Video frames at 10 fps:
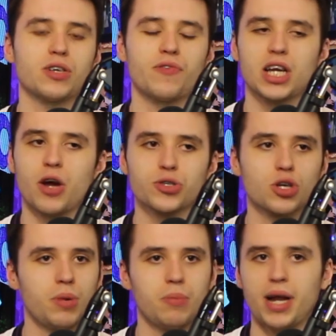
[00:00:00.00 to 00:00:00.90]
I think there are
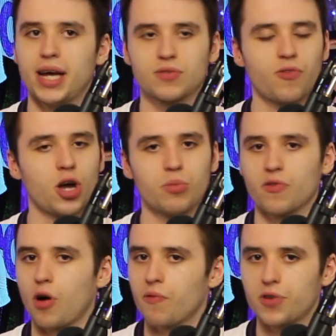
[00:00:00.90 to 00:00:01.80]
so many players flowing
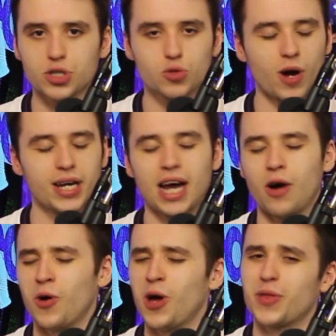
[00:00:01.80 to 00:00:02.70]
with confidence right now.